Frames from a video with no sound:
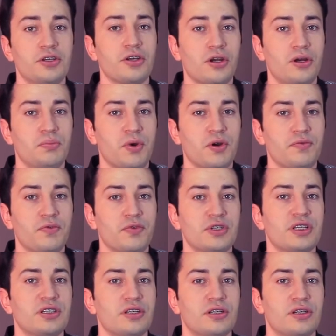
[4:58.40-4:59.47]
a wrapper for
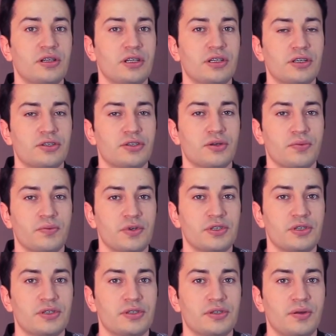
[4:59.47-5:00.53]
data analytics
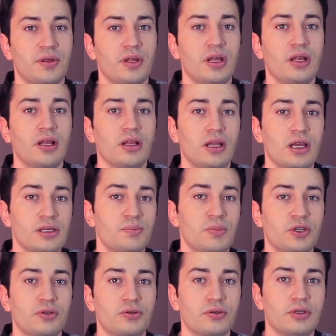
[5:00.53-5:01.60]
services. Last
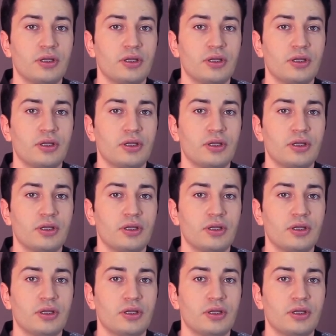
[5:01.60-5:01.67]
but not